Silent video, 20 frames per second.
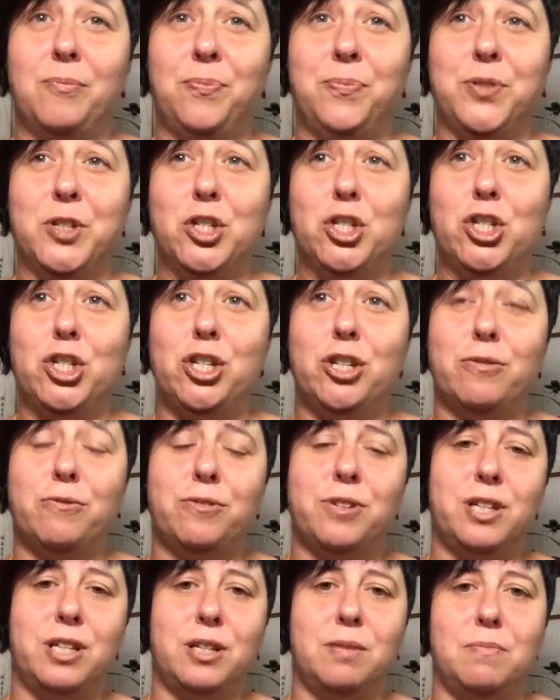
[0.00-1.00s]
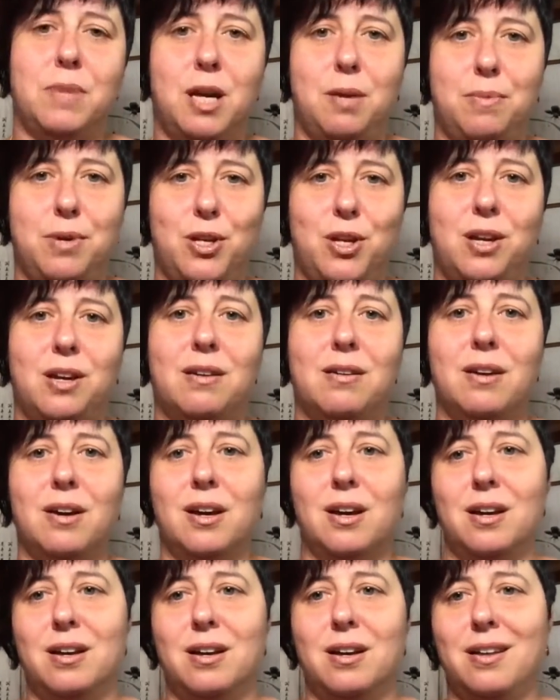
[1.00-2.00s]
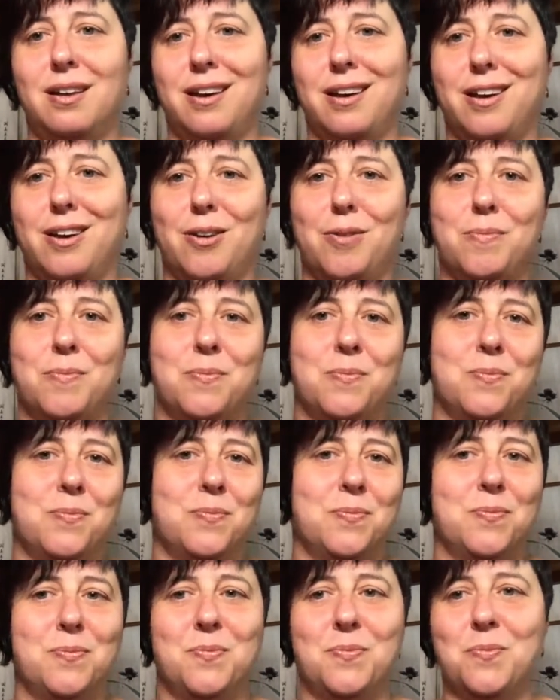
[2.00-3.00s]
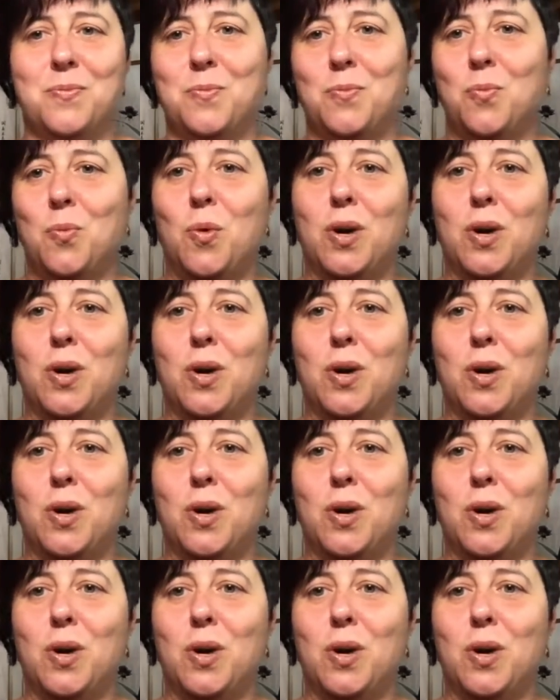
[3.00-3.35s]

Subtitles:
shifted maybe what